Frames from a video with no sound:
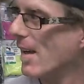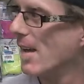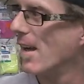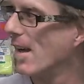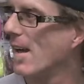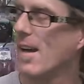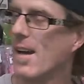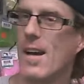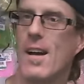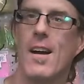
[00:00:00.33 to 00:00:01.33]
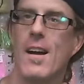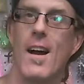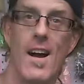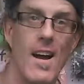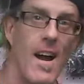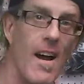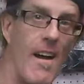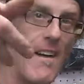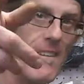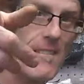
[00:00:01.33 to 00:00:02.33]
All right, Friday Night Flies,
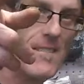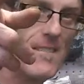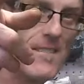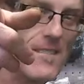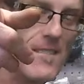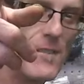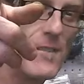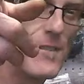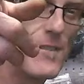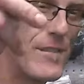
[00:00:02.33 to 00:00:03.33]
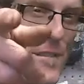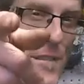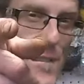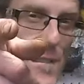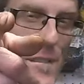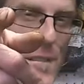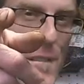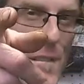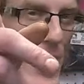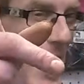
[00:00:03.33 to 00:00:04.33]
your host with the most, Scotty Holmes.